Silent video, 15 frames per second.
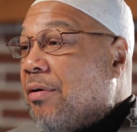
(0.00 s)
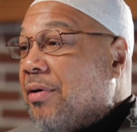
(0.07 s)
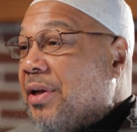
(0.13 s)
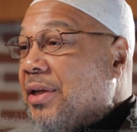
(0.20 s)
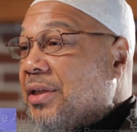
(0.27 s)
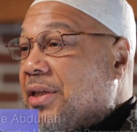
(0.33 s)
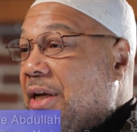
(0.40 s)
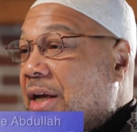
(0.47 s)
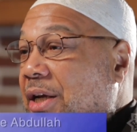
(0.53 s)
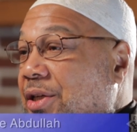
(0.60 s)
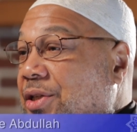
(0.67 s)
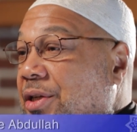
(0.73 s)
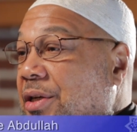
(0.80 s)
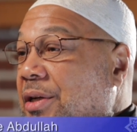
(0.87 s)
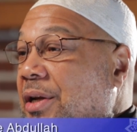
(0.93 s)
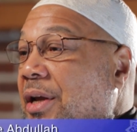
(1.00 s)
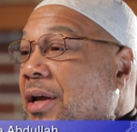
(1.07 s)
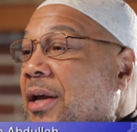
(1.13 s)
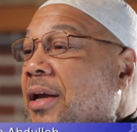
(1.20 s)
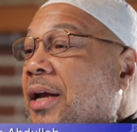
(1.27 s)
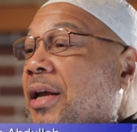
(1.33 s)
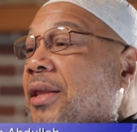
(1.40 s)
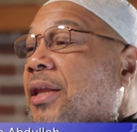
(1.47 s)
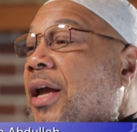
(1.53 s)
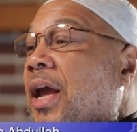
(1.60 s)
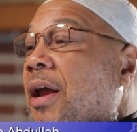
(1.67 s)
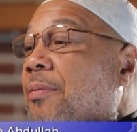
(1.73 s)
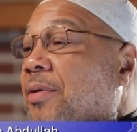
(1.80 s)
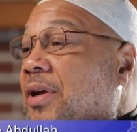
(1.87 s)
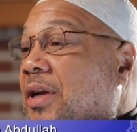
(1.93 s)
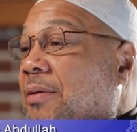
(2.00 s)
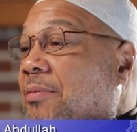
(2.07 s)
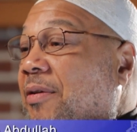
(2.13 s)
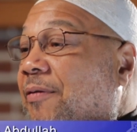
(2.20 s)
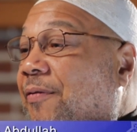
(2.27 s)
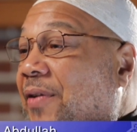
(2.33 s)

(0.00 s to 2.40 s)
orientation in the Abrahamic